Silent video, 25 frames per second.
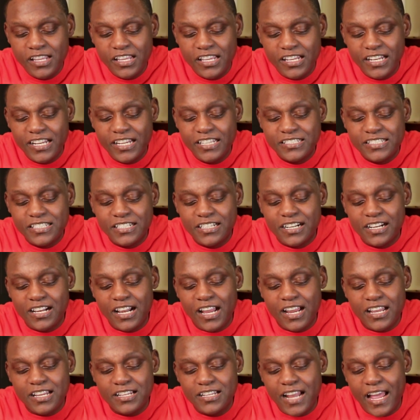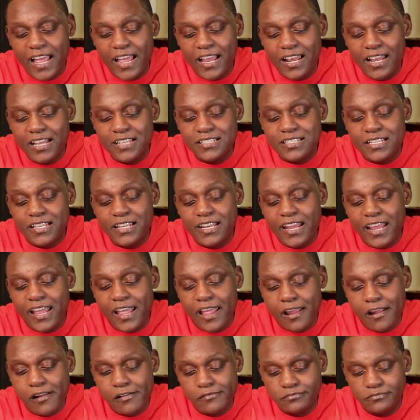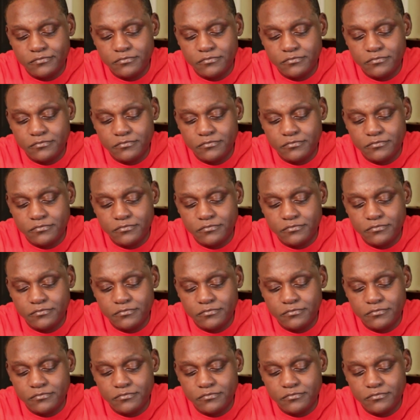It ain't 10 o'clock at night, let's say that.